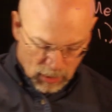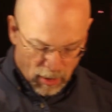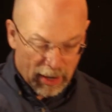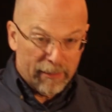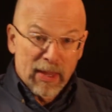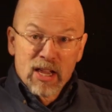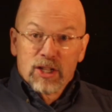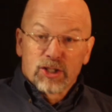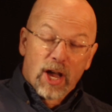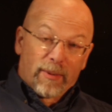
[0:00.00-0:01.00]
All right,
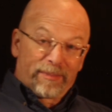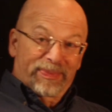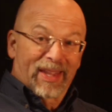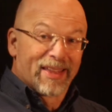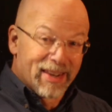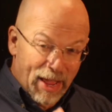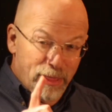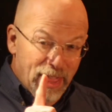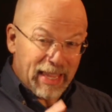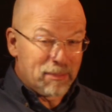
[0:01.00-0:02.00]
so now
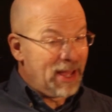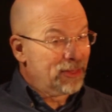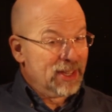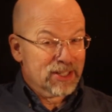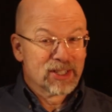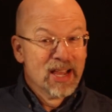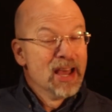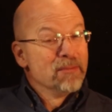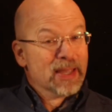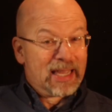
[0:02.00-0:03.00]
think about this
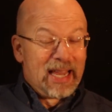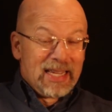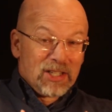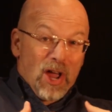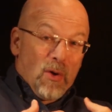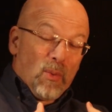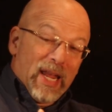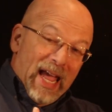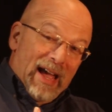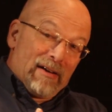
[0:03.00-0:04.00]
because
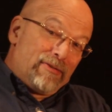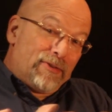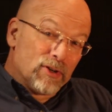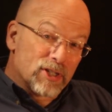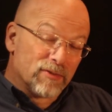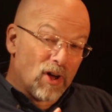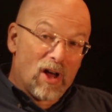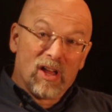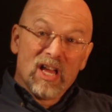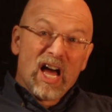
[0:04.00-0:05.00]
we have, first of
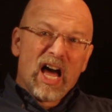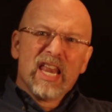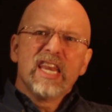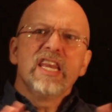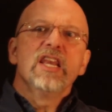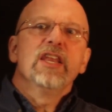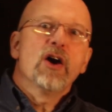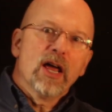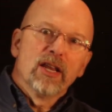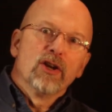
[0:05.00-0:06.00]
all,
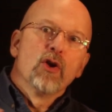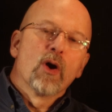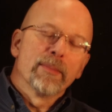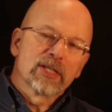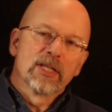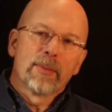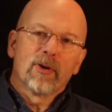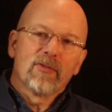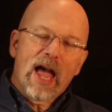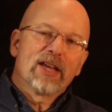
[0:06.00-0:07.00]
an enormous
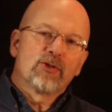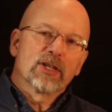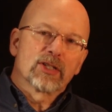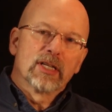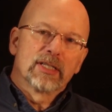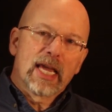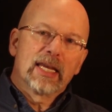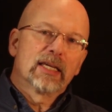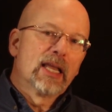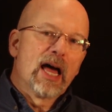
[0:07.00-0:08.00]
number of address and
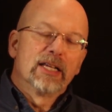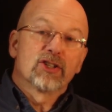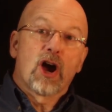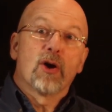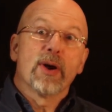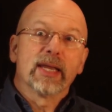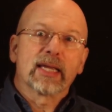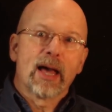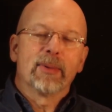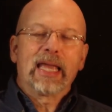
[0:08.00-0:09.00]
data lines already
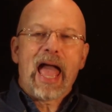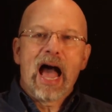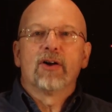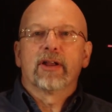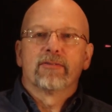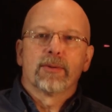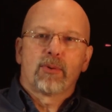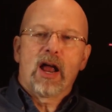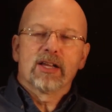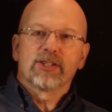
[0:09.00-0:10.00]
coming out of the
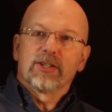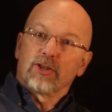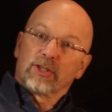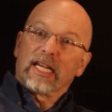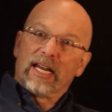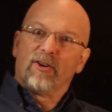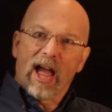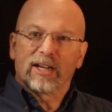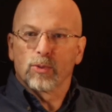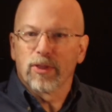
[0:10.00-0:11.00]
processor to
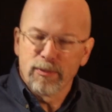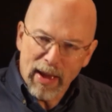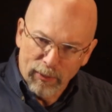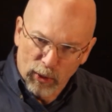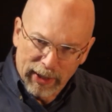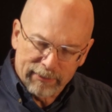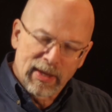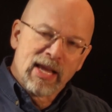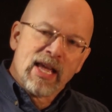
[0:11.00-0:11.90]
interact with memory.